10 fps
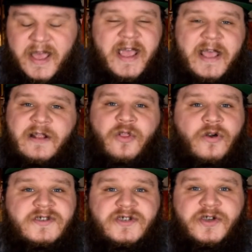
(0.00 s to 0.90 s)
It
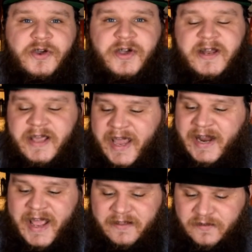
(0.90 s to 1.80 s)
looks good. It
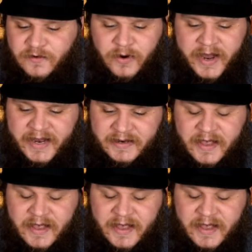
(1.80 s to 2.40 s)
hits great.